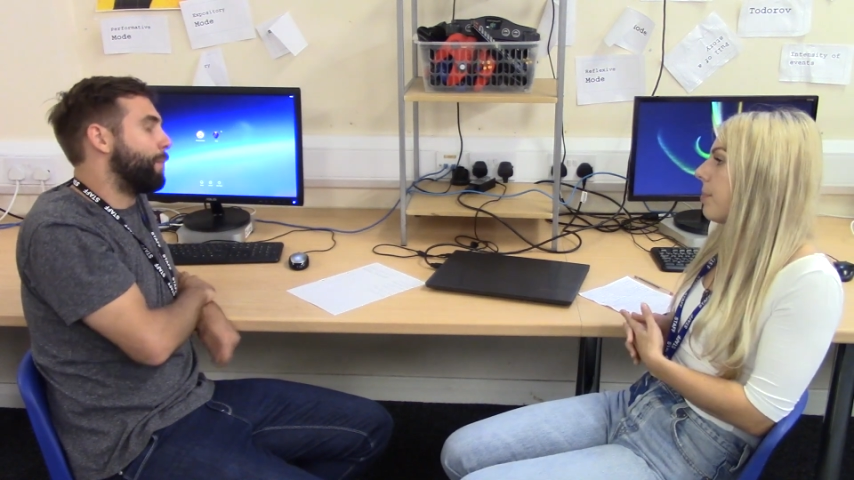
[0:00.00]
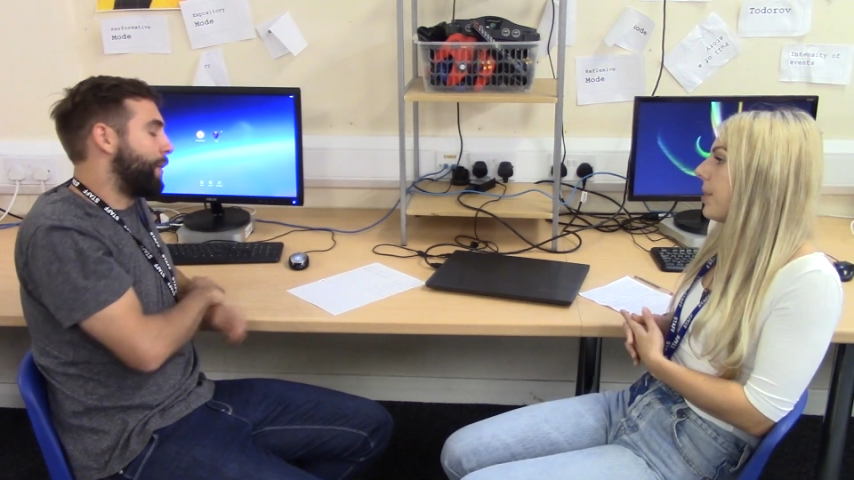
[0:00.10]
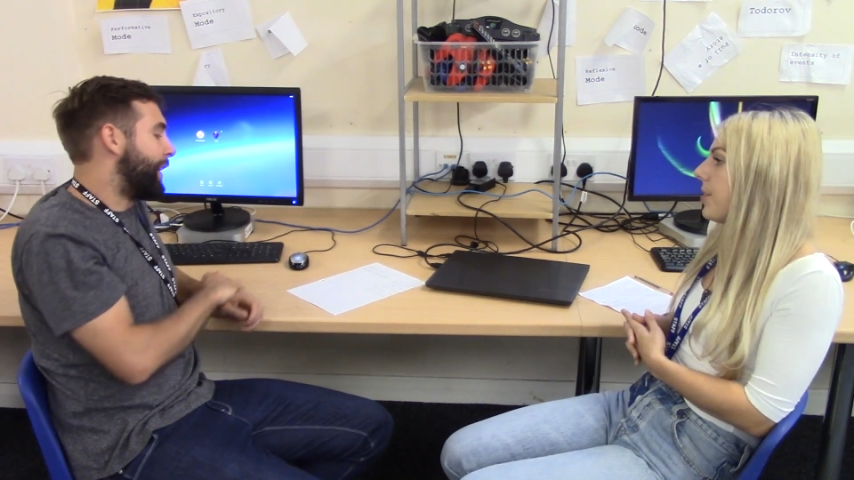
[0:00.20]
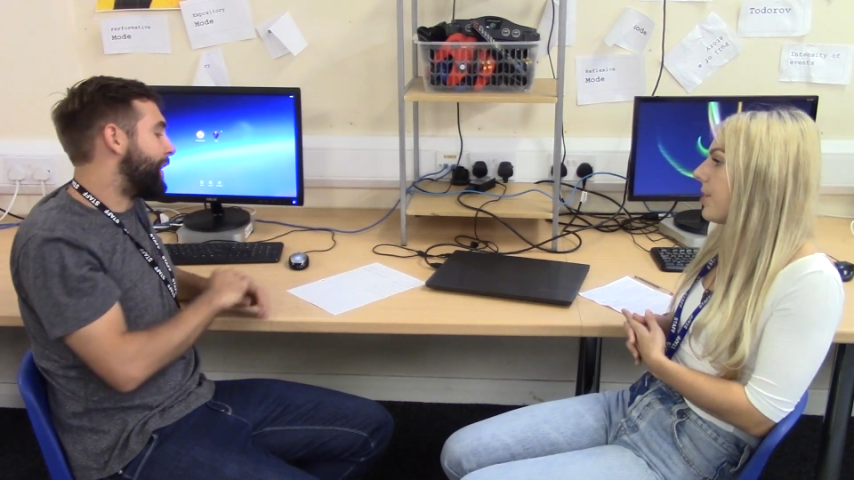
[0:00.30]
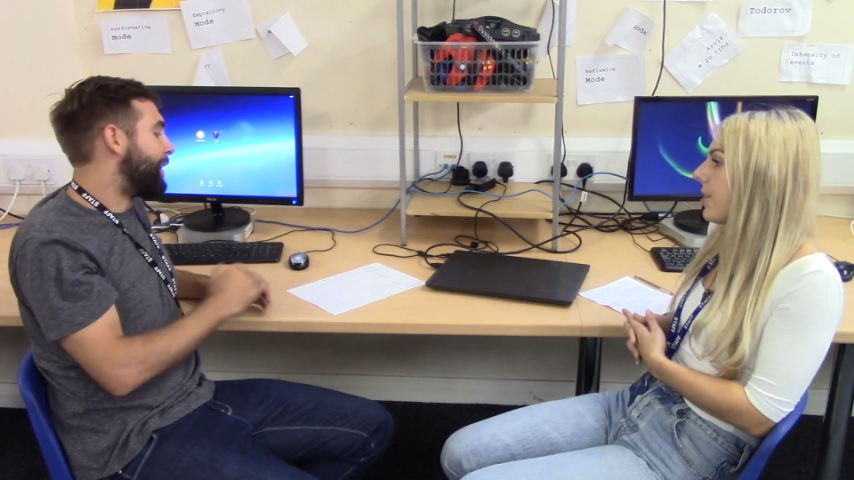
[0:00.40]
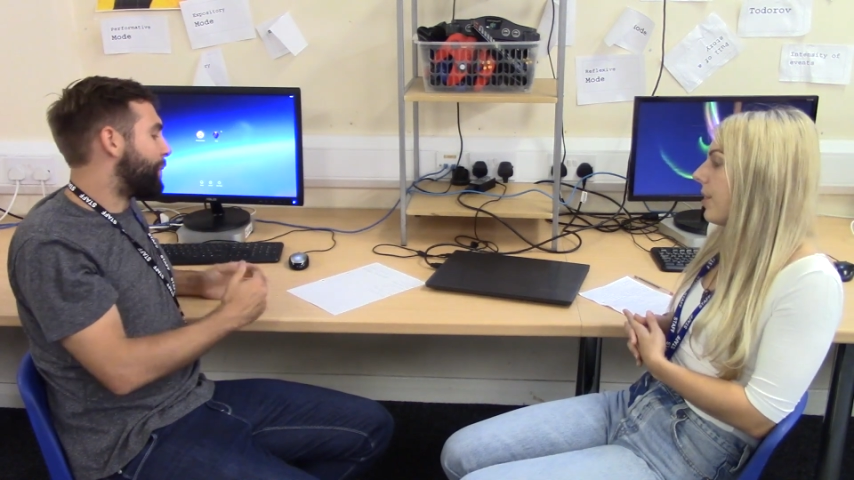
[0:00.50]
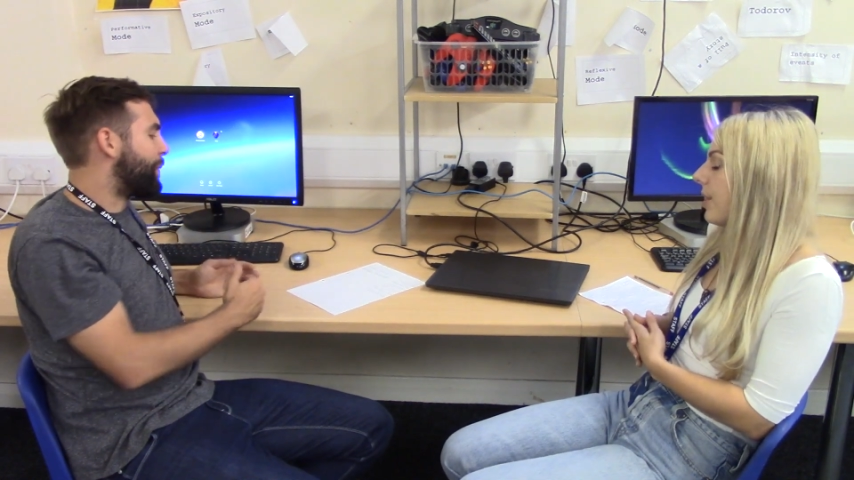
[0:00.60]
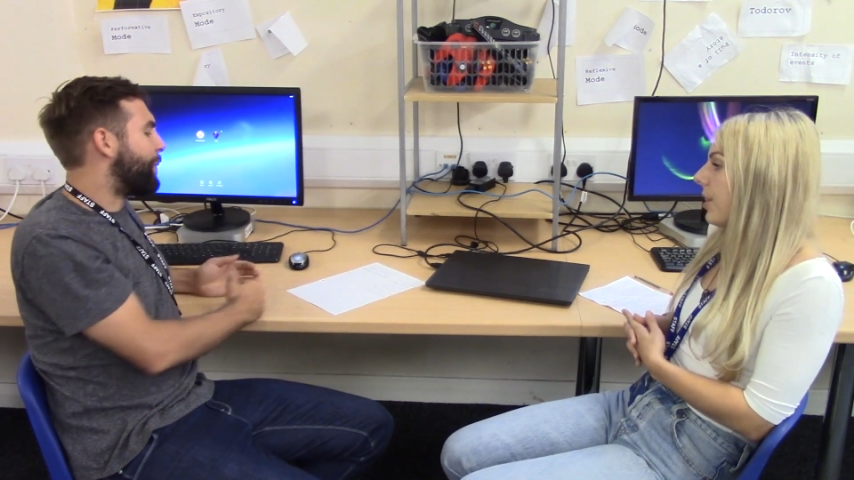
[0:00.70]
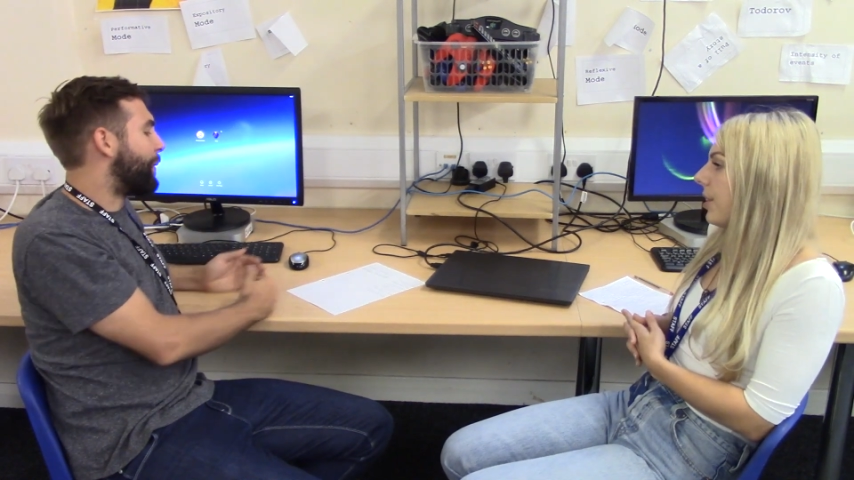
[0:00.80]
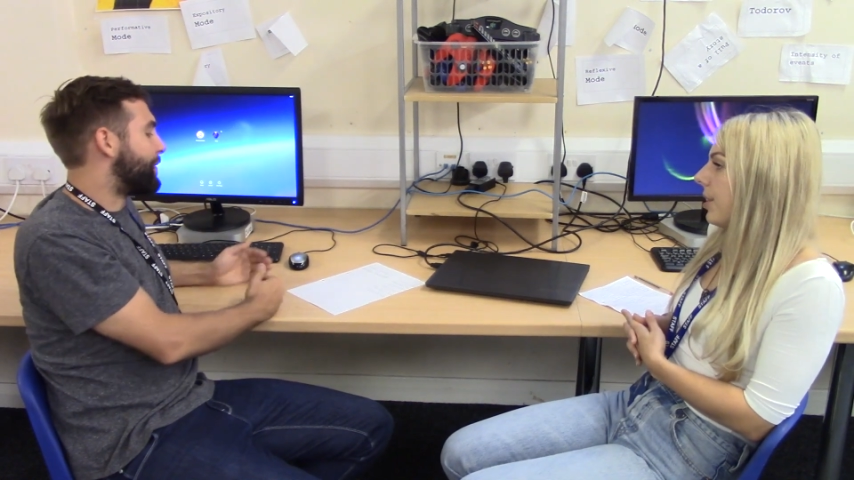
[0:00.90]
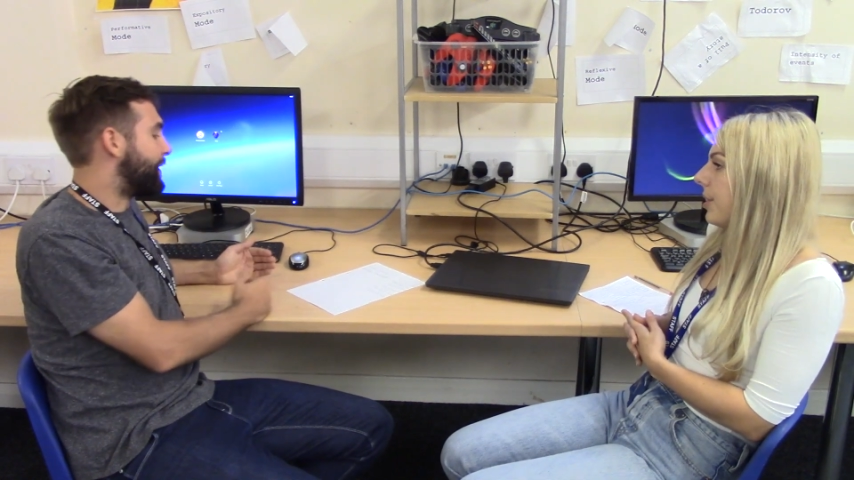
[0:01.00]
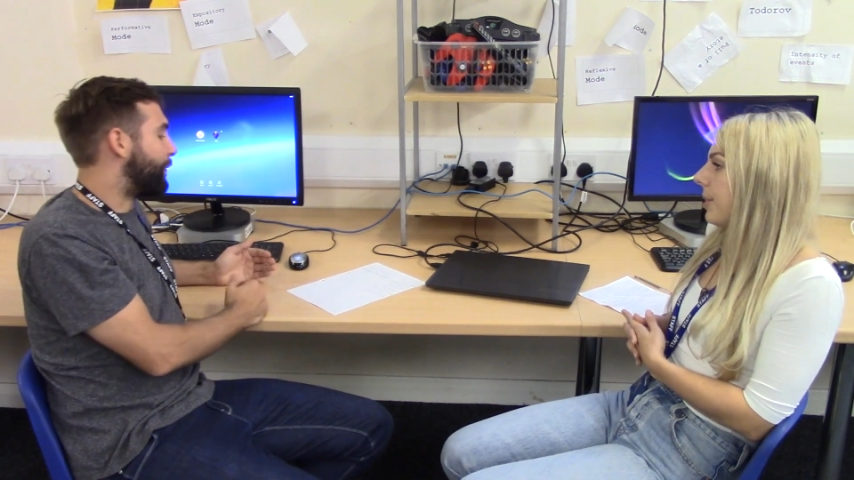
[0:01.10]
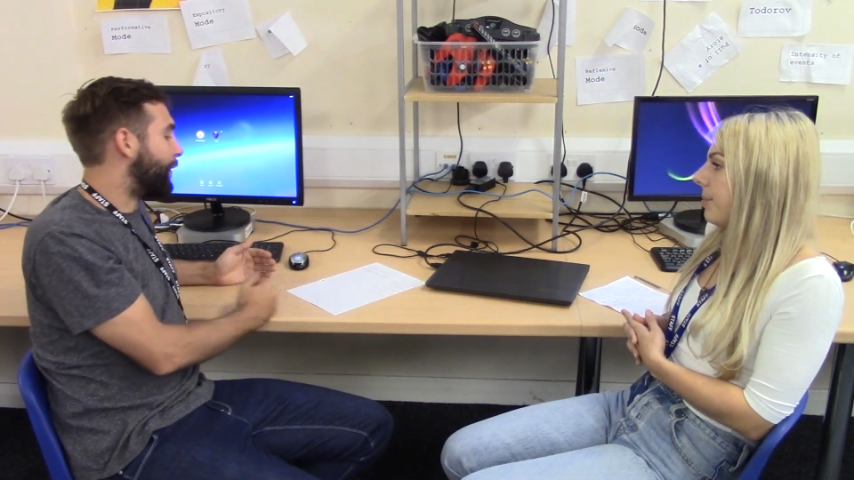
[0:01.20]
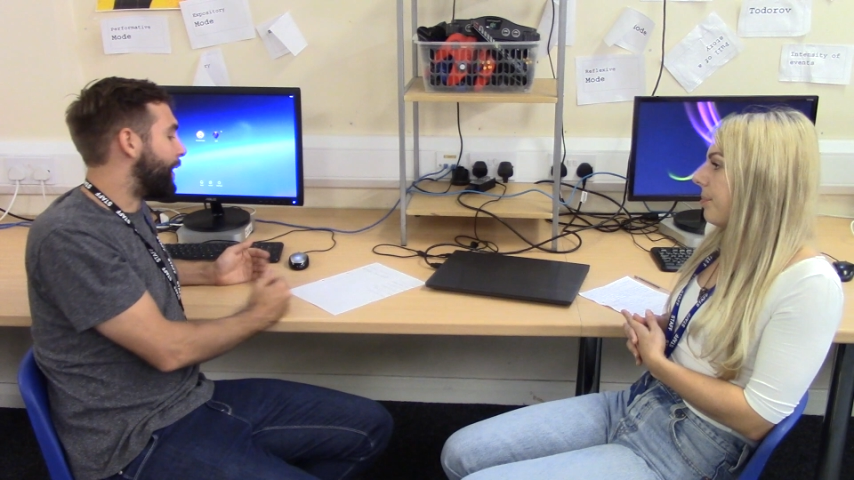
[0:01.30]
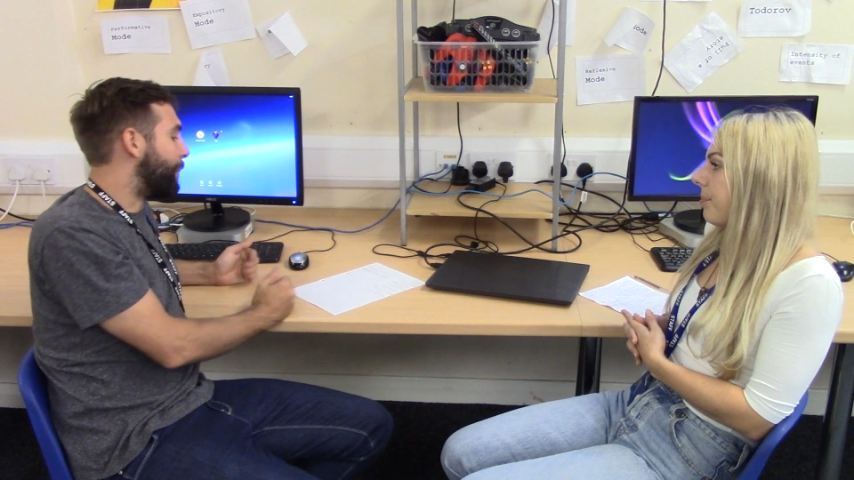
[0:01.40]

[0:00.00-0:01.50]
But then what's different